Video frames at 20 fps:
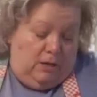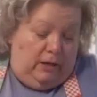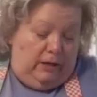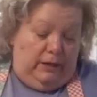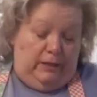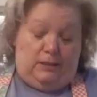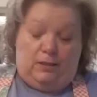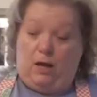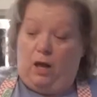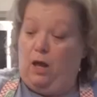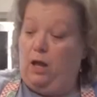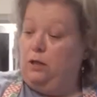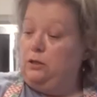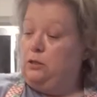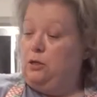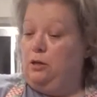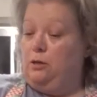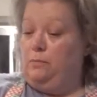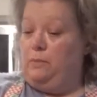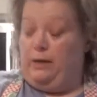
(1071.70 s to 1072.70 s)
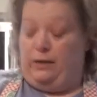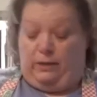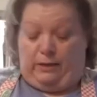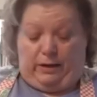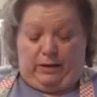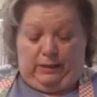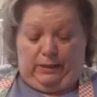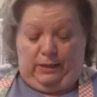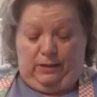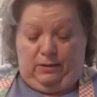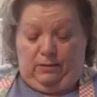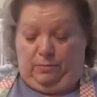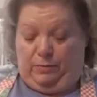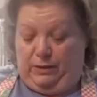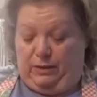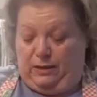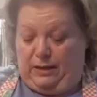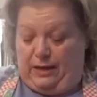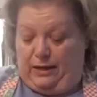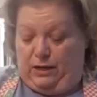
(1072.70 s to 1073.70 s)
It's all done, my darling,
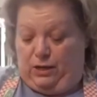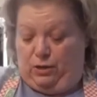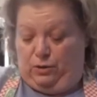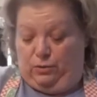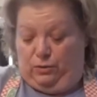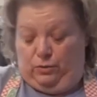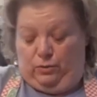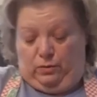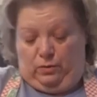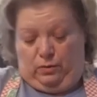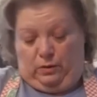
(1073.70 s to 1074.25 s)
but thank you.